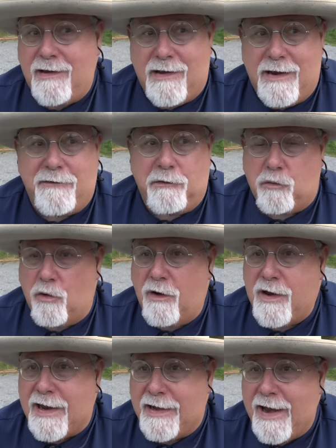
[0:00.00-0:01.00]
Evil
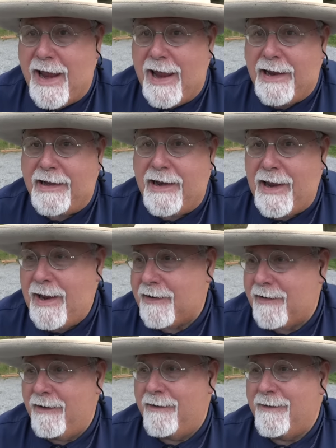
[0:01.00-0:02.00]
Roy and Hangin'
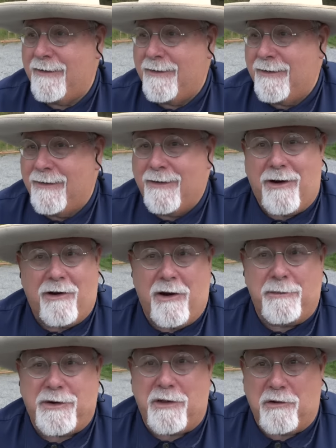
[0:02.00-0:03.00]
Hank are
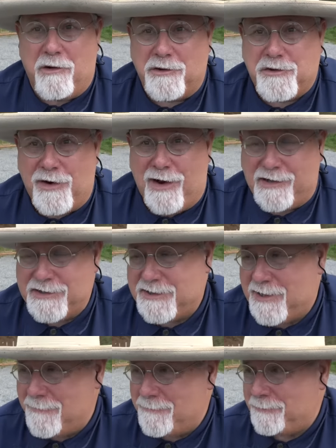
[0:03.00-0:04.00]
up to their old
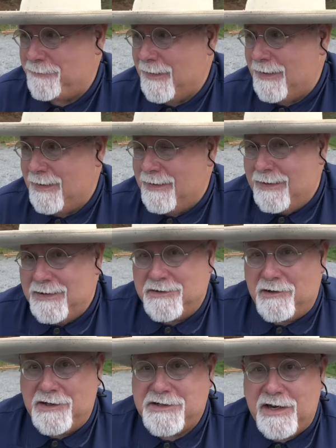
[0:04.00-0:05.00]
tricks.
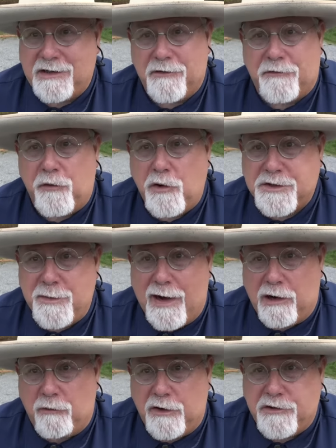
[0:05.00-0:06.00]
So let's take the first
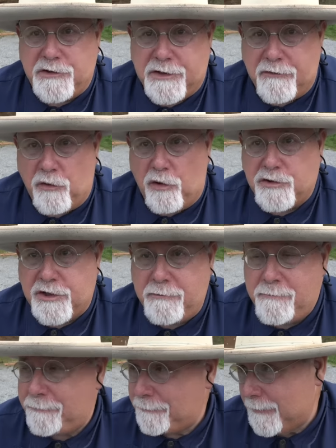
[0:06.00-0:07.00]
model Richards
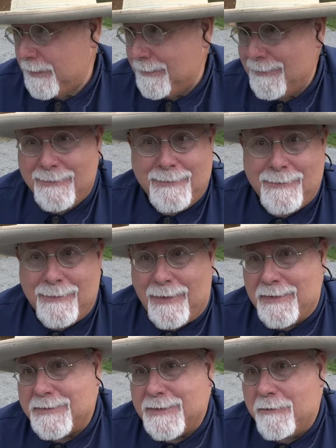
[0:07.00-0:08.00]
conversion
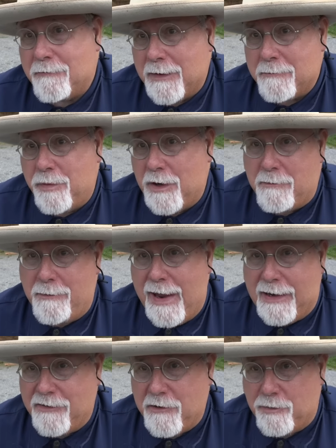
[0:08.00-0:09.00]
and see if we can put them back in their